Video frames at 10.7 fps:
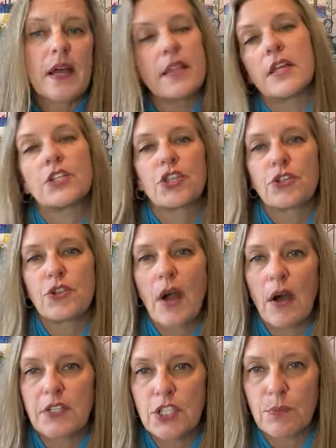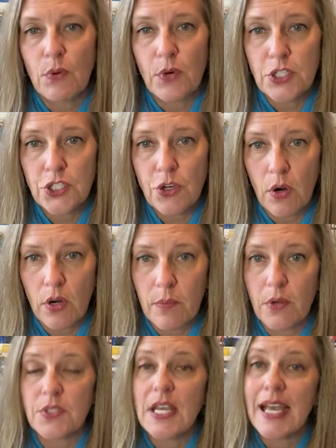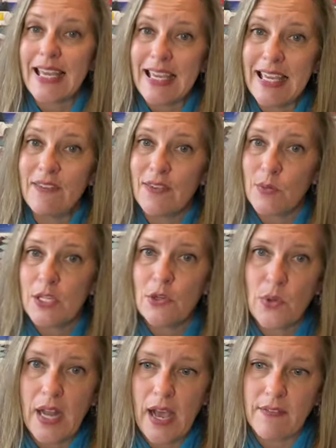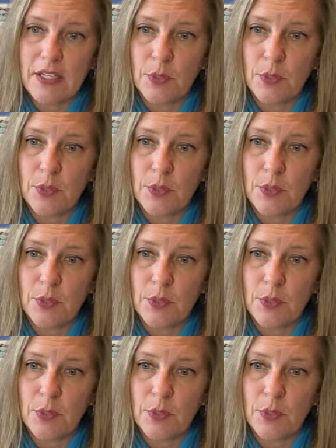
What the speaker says: that shows you how to support your hormones even when you quit having your